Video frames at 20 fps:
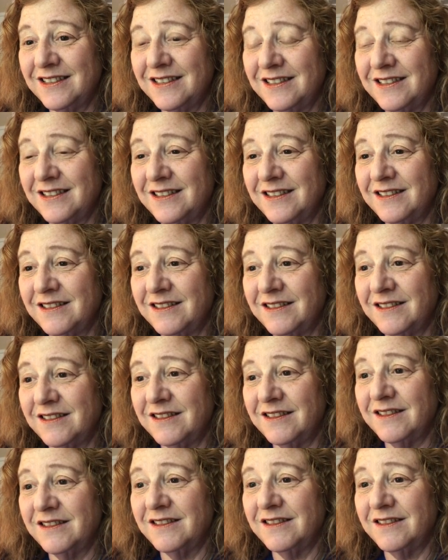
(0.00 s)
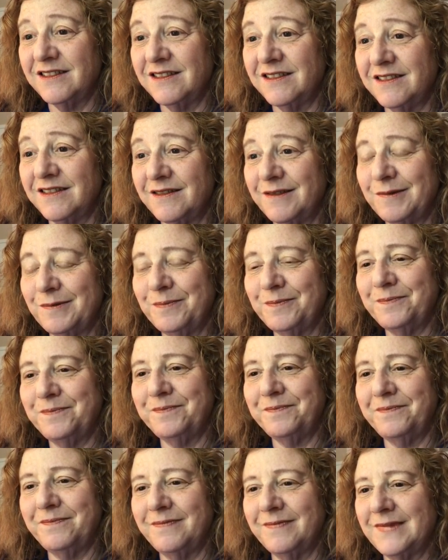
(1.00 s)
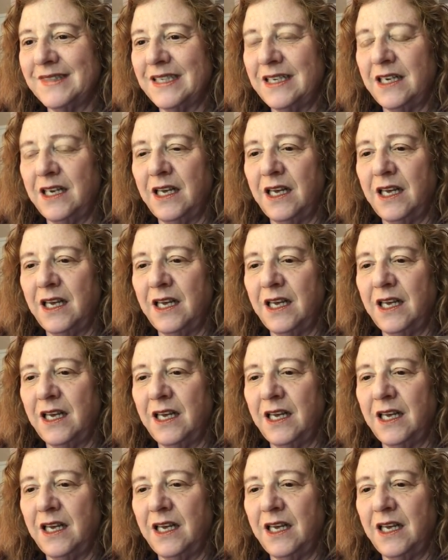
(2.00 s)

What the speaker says: No one is speaking in this clip.